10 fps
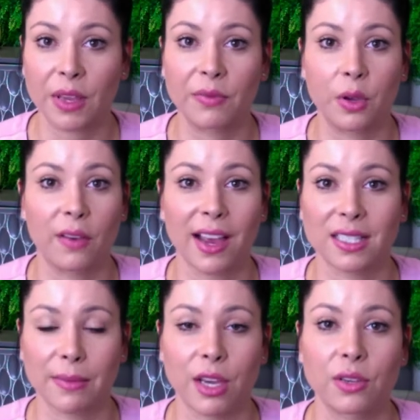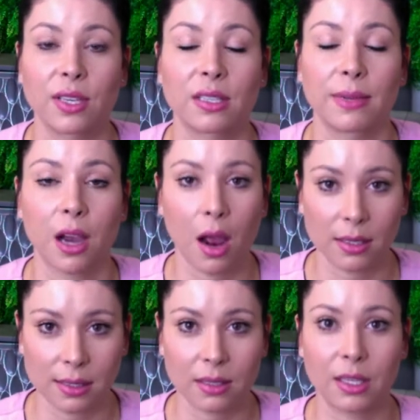if you have eczema, you need to be
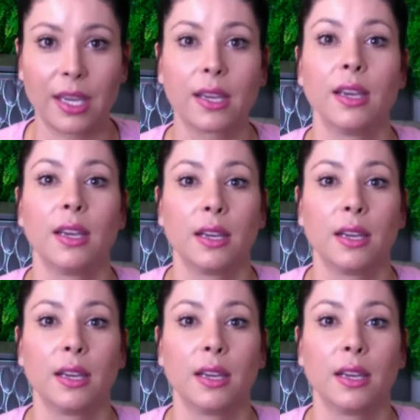constantly